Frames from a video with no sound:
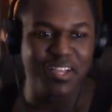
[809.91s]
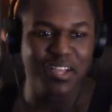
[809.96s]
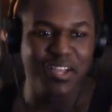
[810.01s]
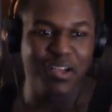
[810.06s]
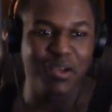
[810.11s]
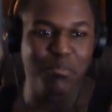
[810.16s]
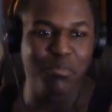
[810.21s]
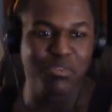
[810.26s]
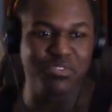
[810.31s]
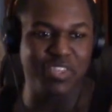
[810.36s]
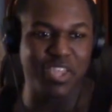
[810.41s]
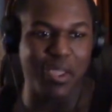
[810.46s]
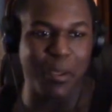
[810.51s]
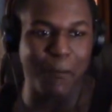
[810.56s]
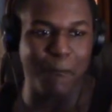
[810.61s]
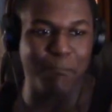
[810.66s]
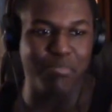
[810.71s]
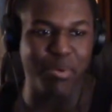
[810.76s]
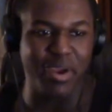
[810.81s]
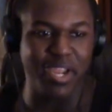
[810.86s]
It was like a
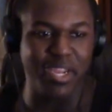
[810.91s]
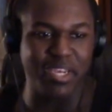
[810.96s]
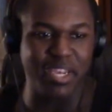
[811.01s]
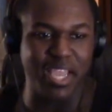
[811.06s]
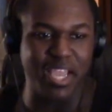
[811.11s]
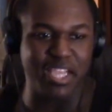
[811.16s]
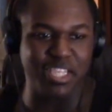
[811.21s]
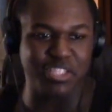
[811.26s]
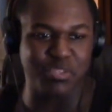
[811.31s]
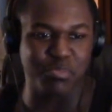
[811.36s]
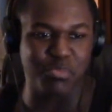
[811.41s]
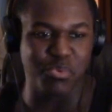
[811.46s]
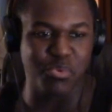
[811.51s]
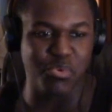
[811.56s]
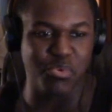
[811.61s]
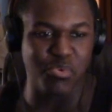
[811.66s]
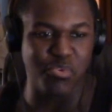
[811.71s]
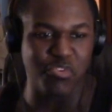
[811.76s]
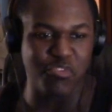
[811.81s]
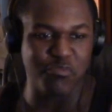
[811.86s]
breakdance
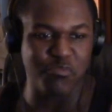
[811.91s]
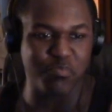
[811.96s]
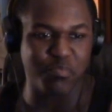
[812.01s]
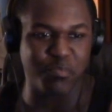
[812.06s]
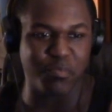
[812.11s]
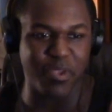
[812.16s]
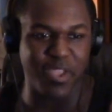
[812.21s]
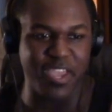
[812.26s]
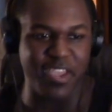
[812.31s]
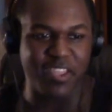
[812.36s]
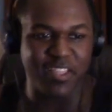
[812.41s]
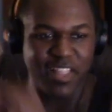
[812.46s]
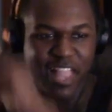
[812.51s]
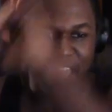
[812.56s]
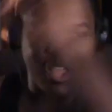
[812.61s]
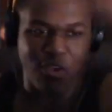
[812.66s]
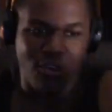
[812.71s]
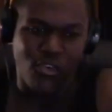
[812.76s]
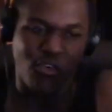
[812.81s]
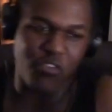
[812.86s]
move, but he
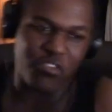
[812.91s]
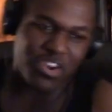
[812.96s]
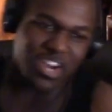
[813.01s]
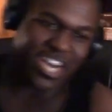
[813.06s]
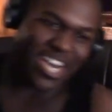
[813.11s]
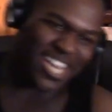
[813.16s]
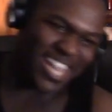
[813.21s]
like go over and